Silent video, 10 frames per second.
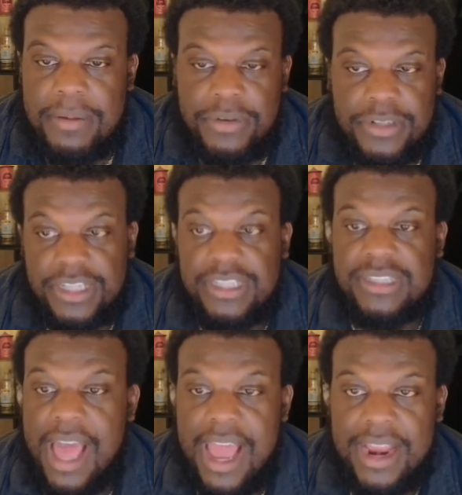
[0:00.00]
You just
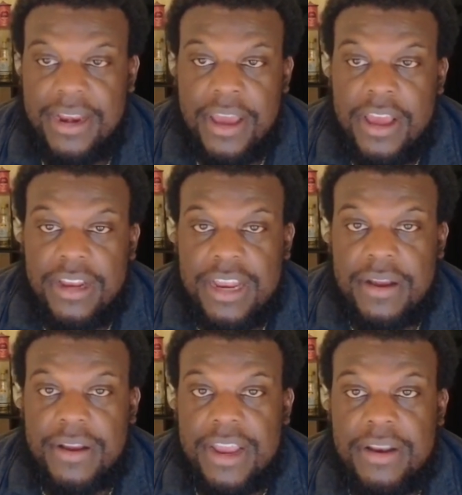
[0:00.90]
signed
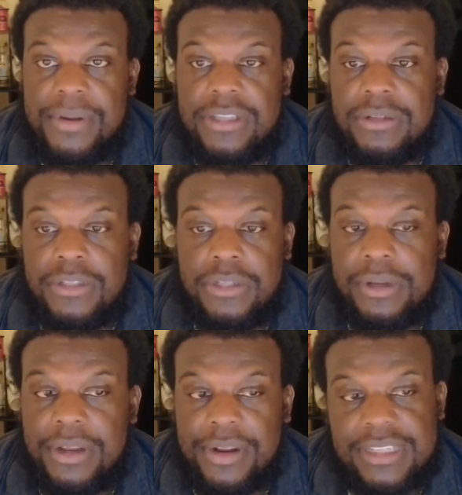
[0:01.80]
Derrick Henry to a
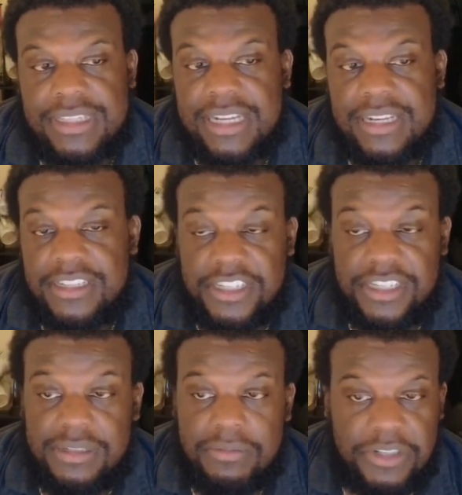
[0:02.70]
2-year
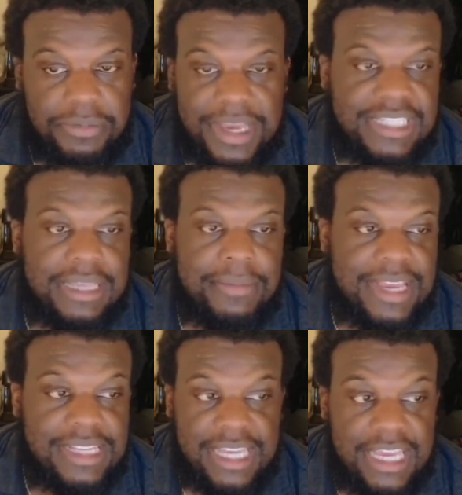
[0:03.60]
extension, which basically
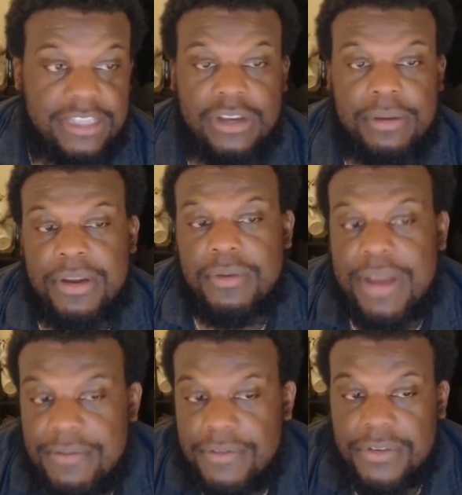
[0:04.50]
means he's going to be a
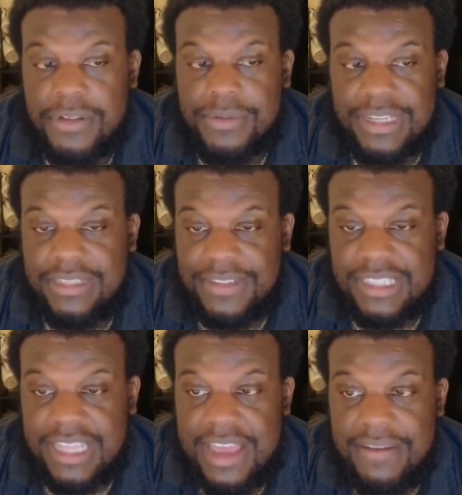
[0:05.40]
Raven for the rest of his
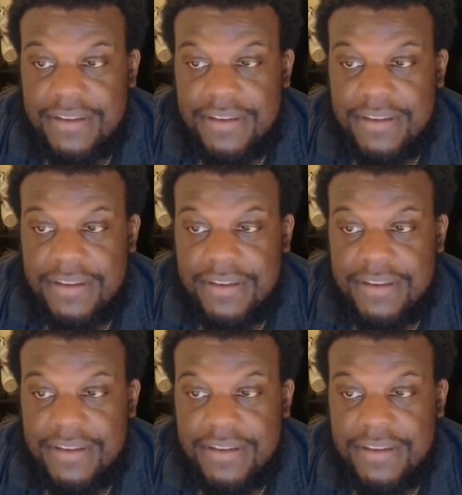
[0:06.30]
life.